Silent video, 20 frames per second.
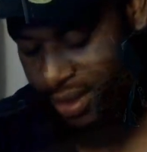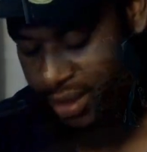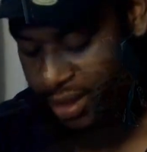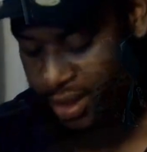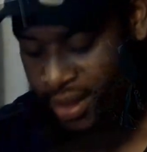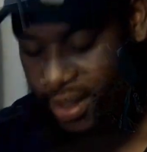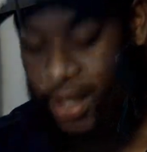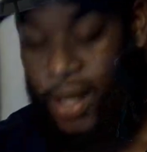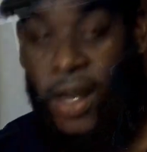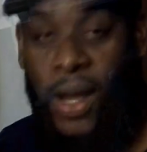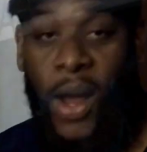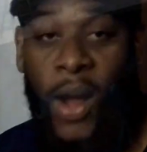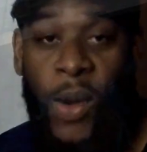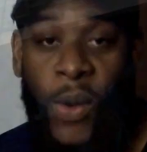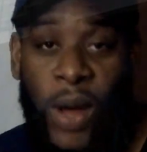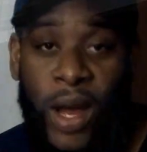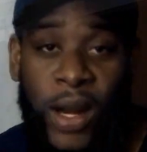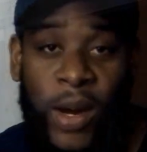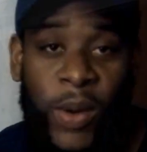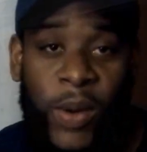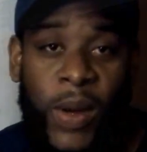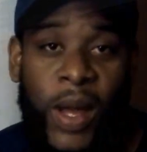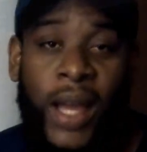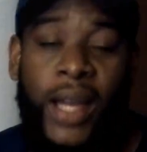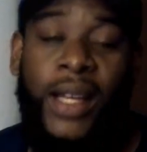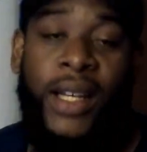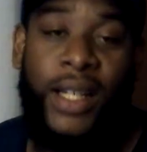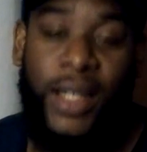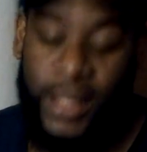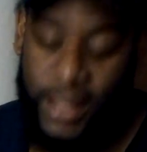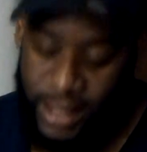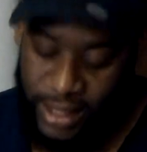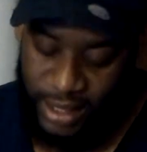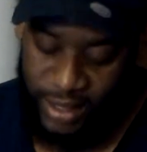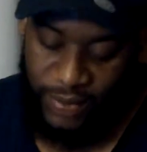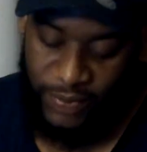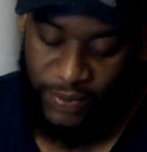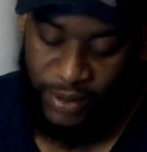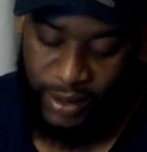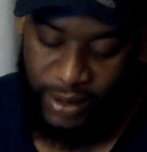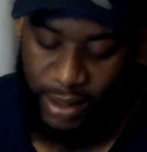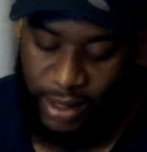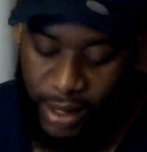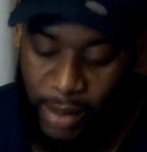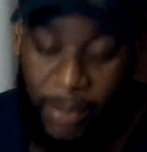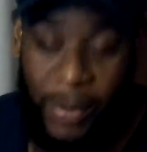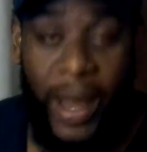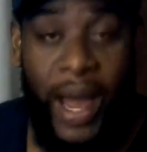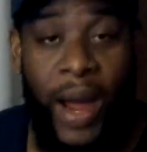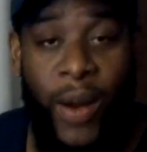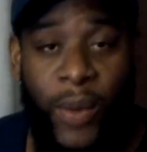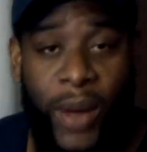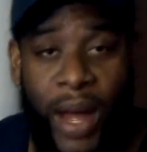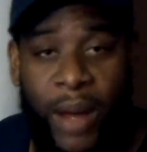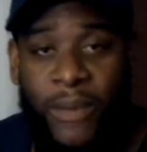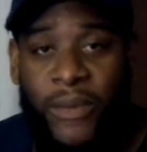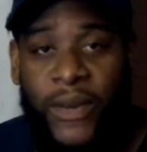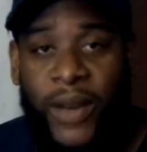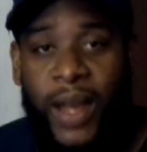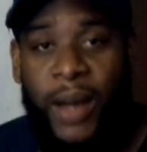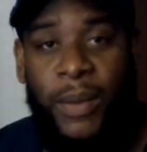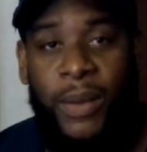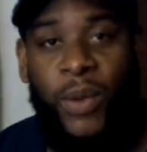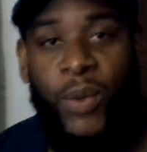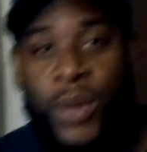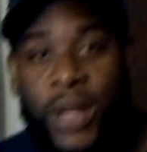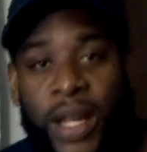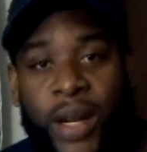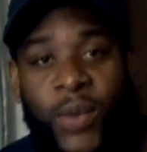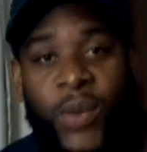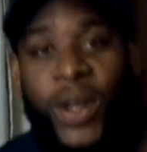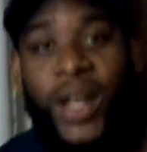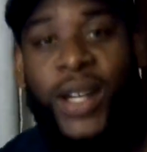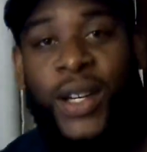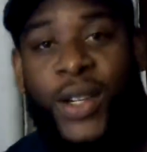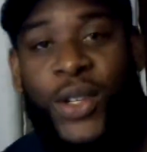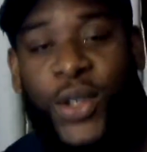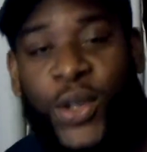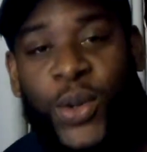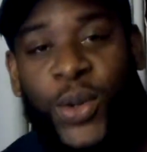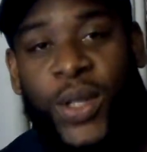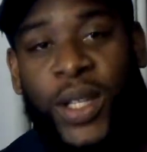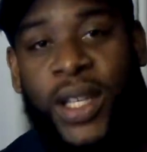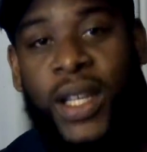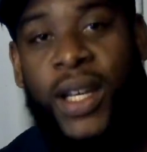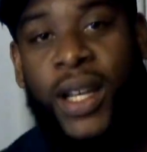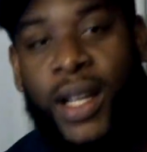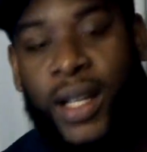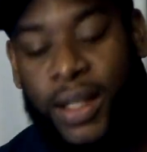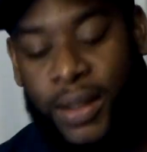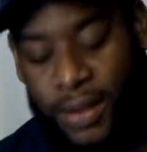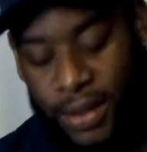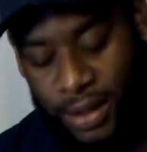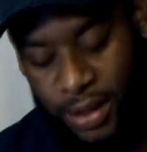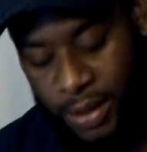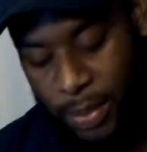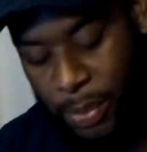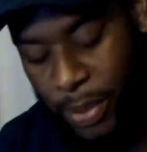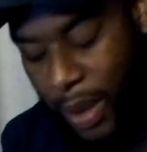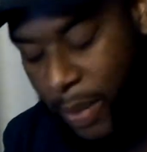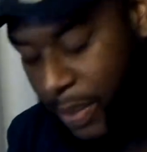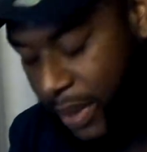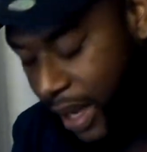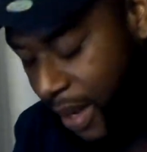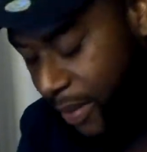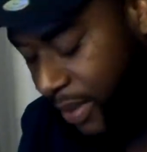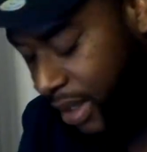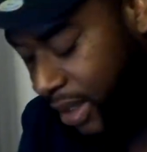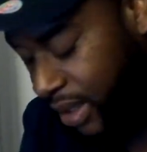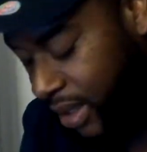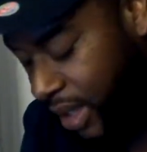Here we go with the second video. This is going to be on how to administer vaccinations.